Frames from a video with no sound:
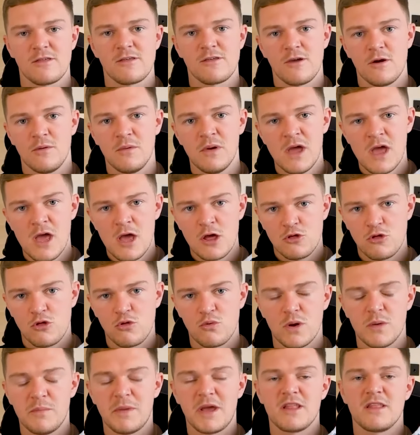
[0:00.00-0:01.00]
So just
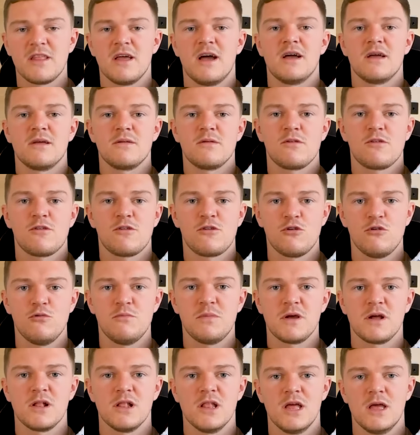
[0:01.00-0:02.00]
want to make that
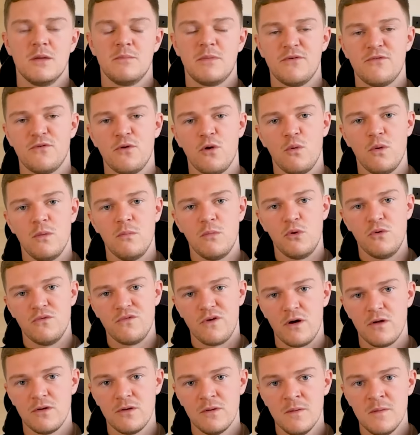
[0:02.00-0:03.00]
super clear before we move
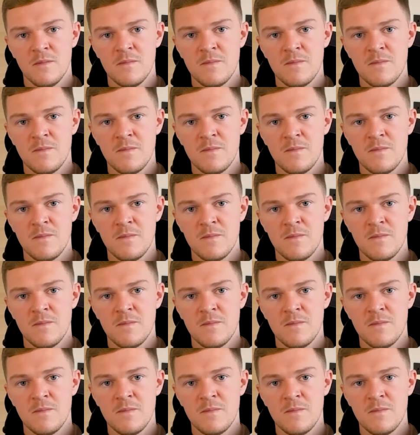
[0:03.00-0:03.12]
on.